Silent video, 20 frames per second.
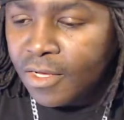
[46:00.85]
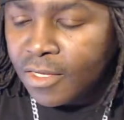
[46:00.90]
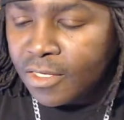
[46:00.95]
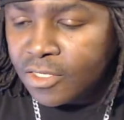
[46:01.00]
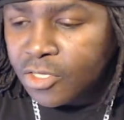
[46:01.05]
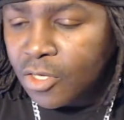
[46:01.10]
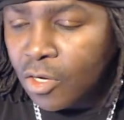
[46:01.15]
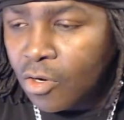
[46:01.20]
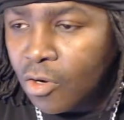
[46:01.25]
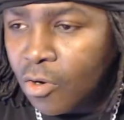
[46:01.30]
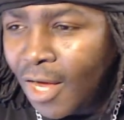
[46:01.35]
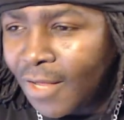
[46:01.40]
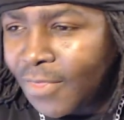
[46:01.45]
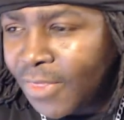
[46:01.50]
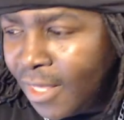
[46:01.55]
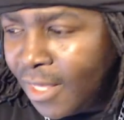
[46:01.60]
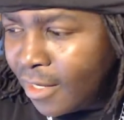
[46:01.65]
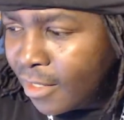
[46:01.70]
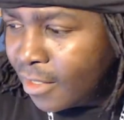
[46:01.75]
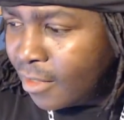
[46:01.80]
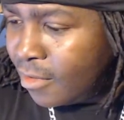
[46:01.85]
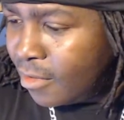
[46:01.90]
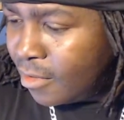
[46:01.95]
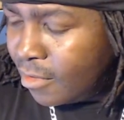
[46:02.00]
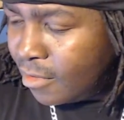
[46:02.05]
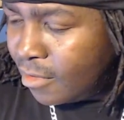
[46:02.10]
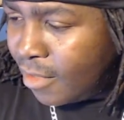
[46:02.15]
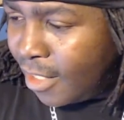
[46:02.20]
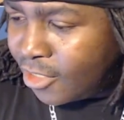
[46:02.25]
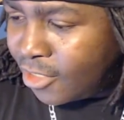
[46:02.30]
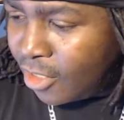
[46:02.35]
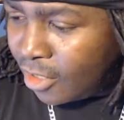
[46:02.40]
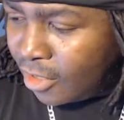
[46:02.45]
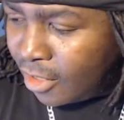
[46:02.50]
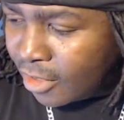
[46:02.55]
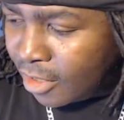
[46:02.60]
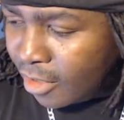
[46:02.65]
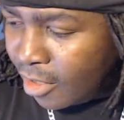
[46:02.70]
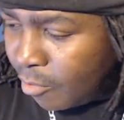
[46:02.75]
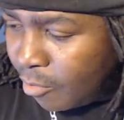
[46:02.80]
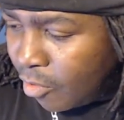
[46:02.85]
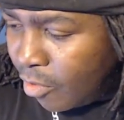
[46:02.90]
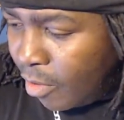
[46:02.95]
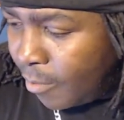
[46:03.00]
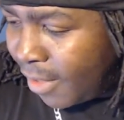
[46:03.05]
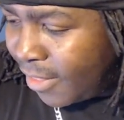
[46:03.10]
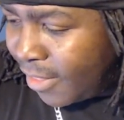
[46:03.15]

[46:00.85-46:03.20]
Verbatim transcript: So I think I should have looked the number up.